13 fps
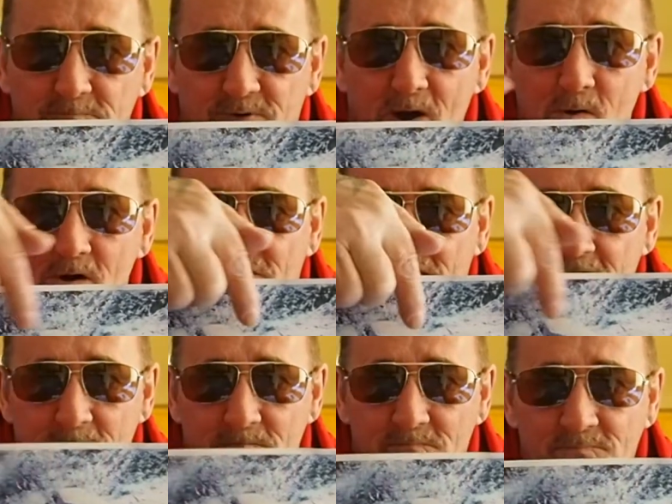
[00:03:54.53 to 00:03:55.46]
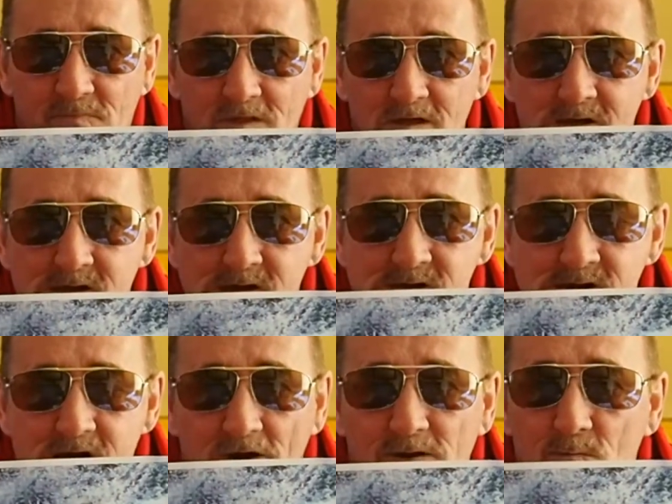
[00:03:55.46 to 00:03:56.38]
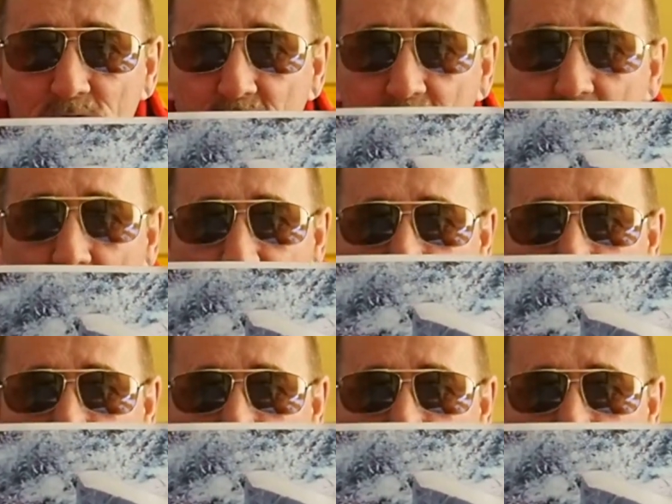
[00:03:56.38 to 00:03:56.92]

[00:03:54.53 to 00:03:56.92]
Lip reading: out of them, and it would have caused